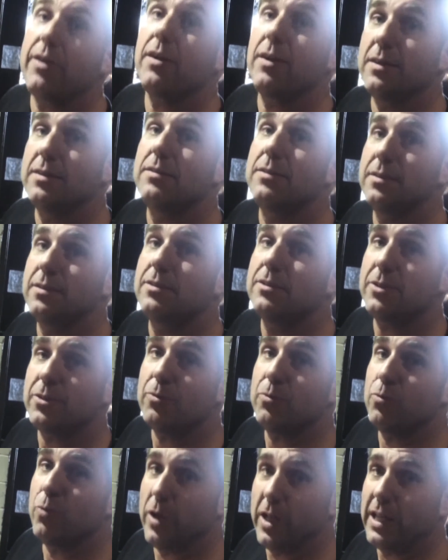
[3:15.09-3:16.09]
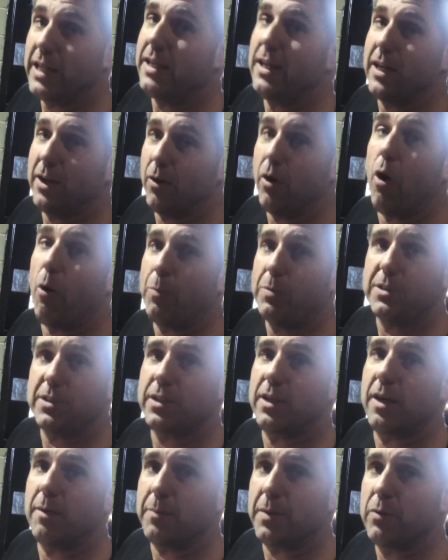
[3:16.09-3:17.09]
To really, it opens
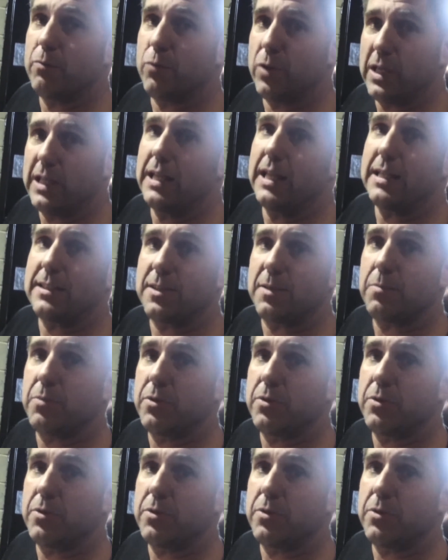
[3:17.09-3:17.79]
it up and really lets it